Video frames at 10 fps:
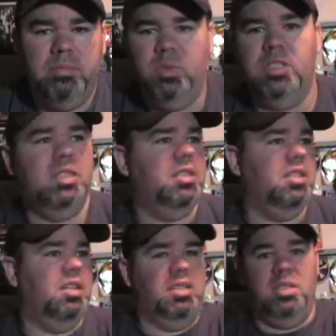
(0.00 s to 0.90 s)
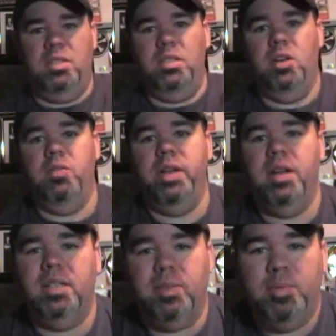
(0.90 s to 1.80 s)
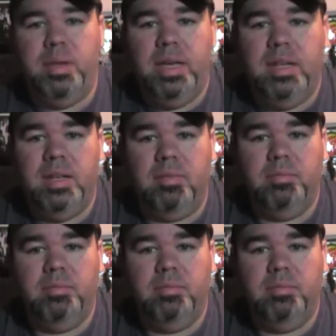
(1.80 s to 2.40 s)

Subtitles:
which it's over here because I've been playing it.